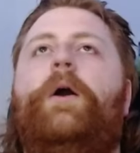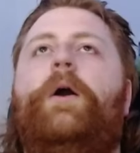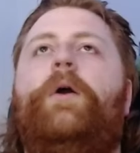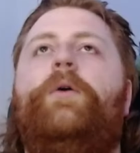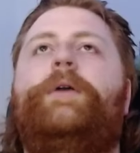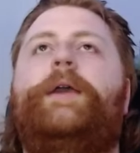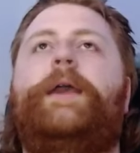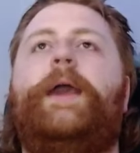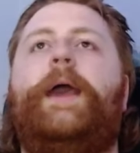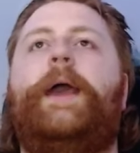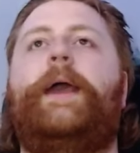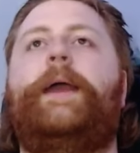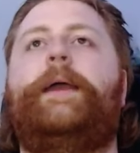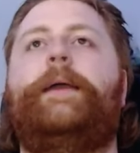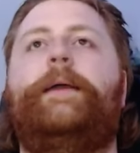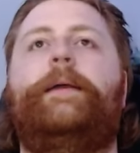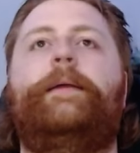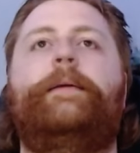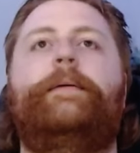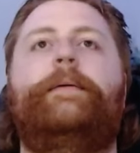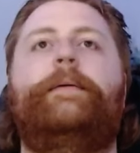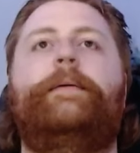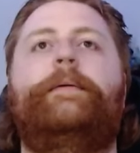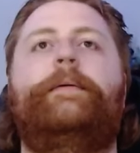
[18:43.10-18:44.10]
you. Okay.
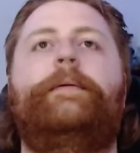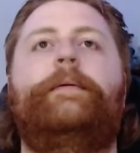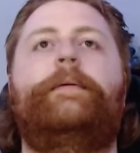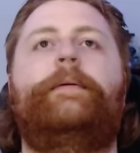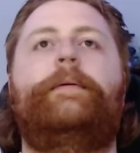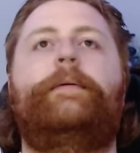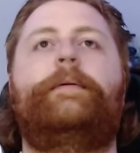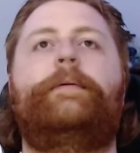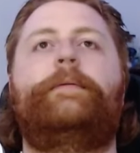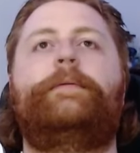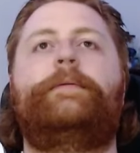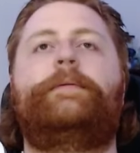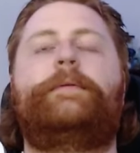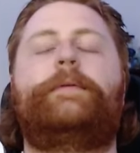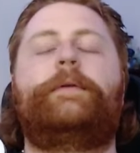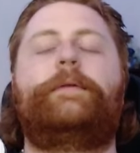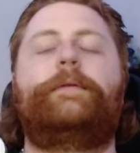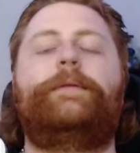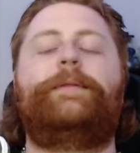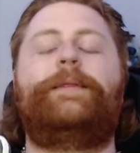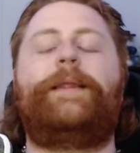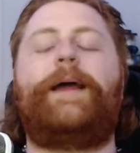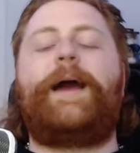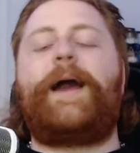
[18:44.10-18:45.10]
The
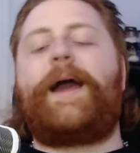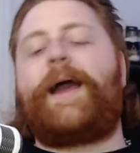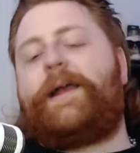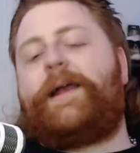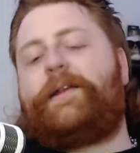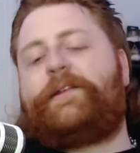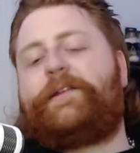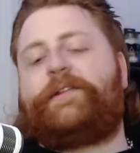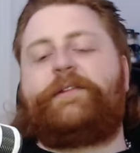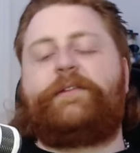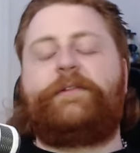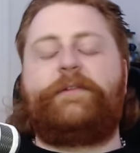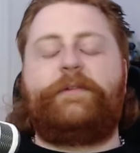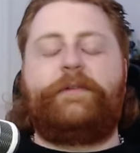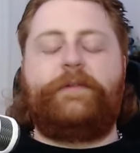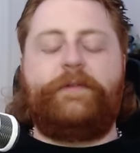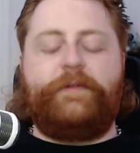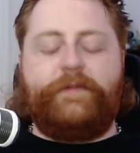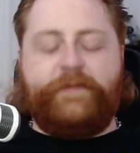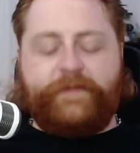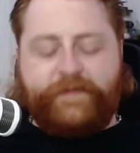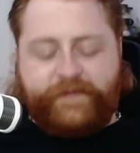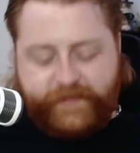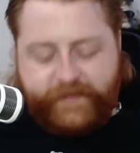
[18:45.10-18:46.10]
last
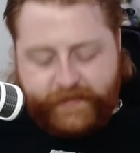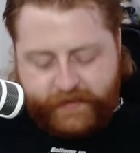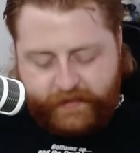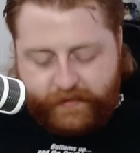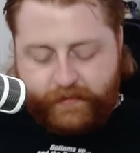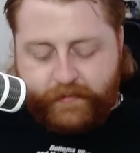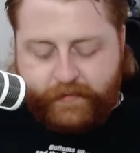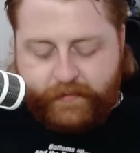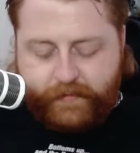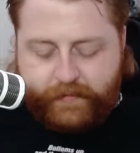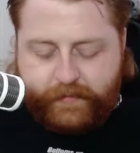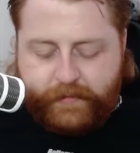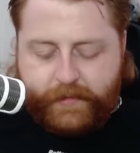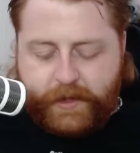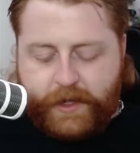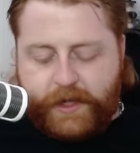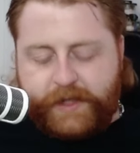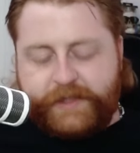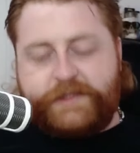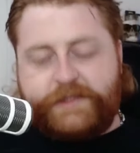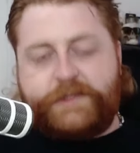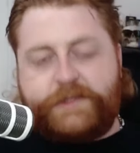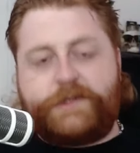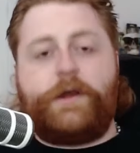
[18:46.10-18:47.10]
film I
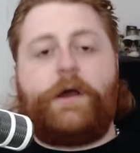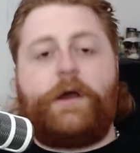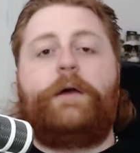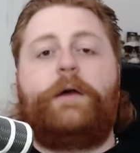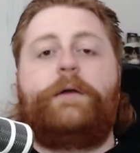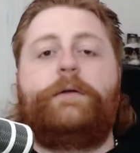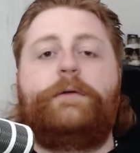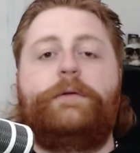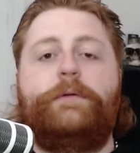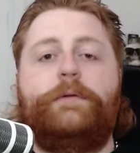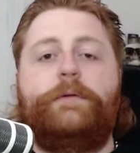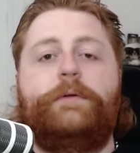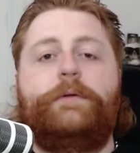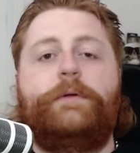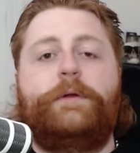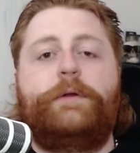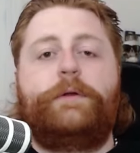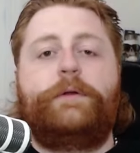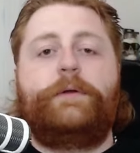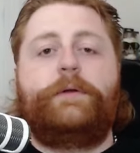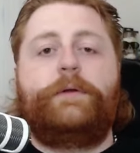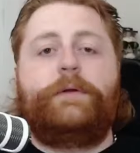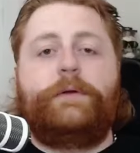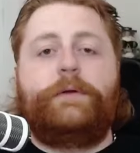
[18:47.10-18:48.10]
saw
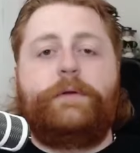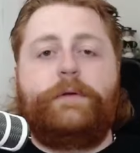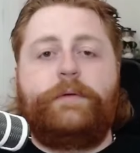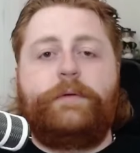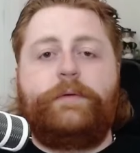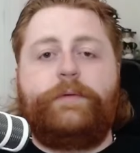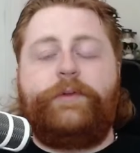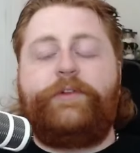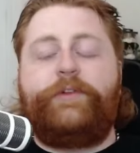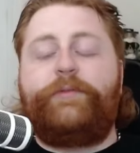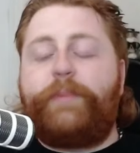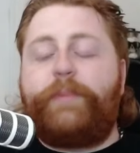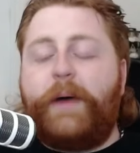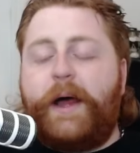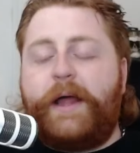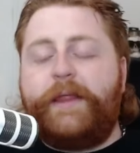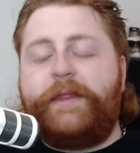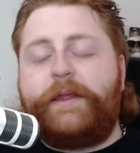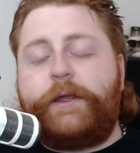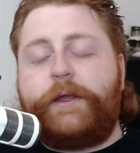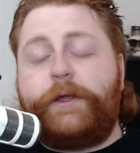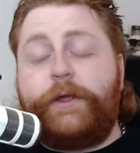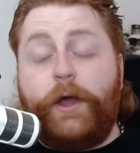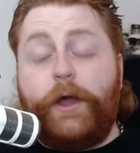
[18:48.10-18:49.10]
was by
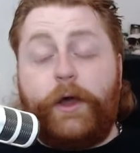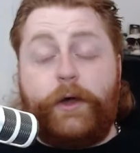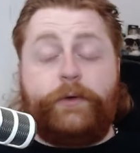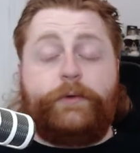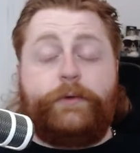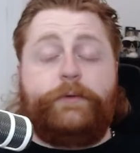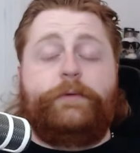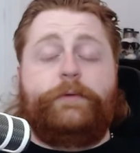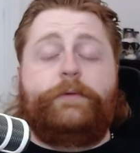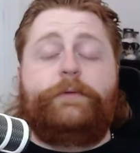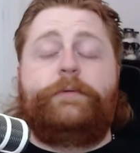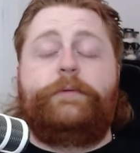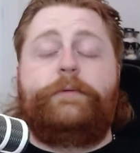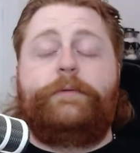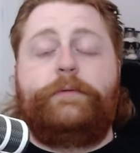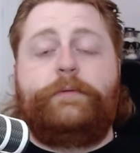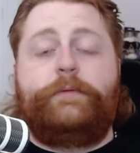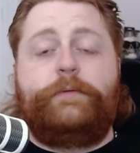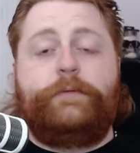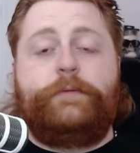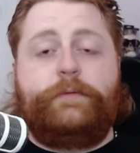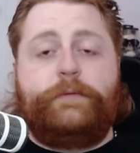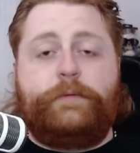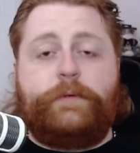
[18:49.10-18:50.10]
the GOAT,
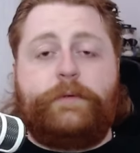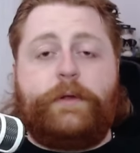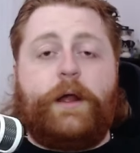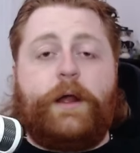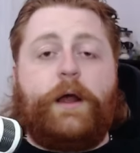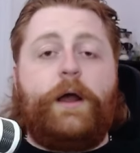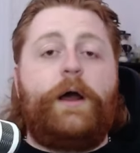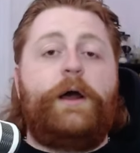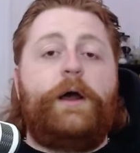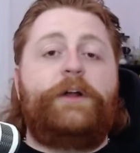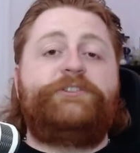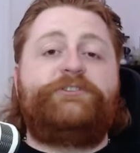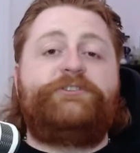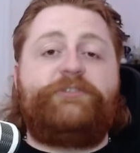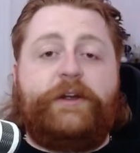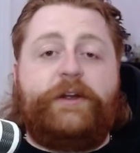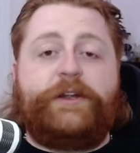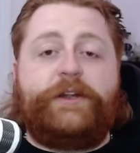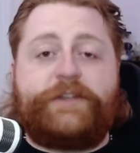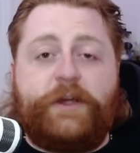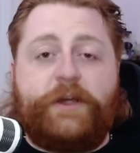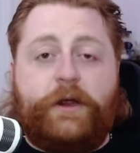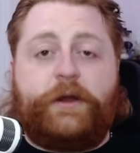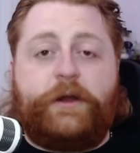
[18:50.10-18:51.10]
Andrei
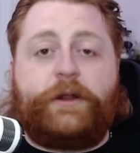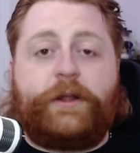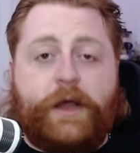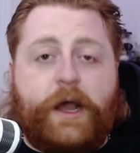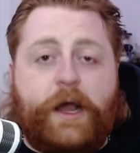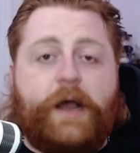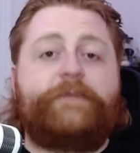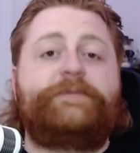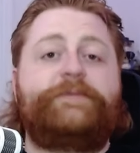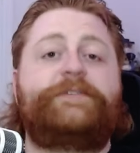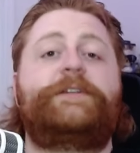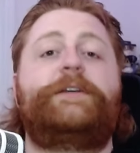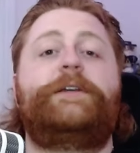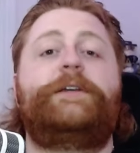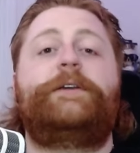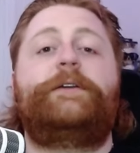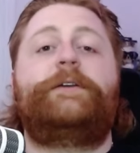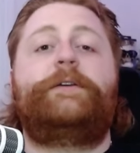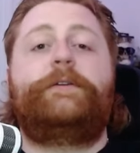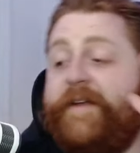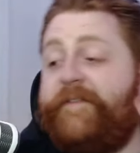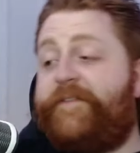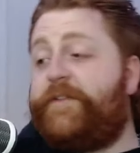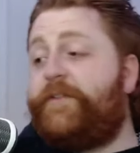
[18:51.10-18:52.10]
Tarkovsky.
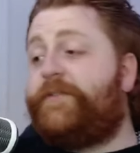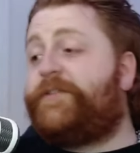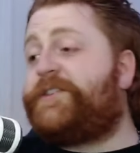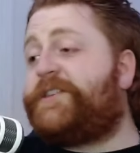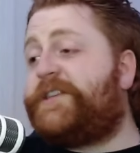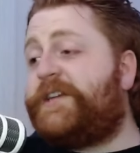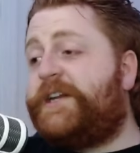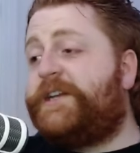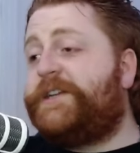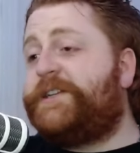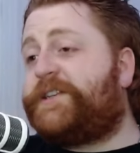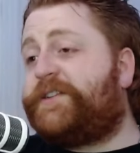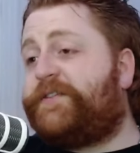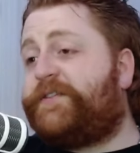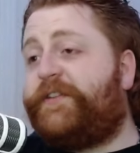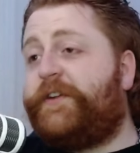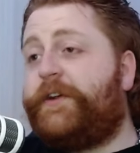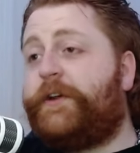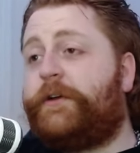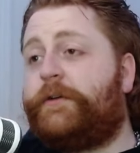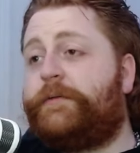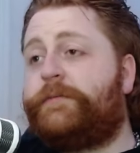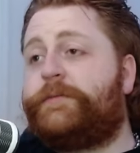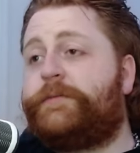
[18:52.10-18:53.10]
If you've seen his
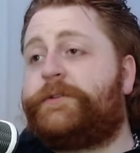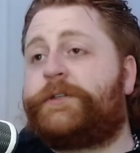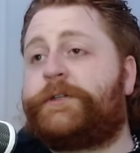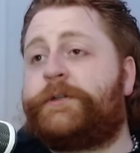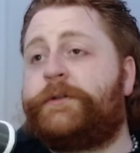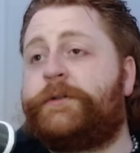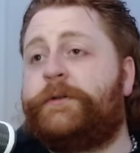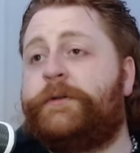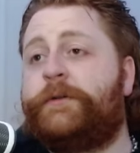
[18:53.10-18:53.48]
films,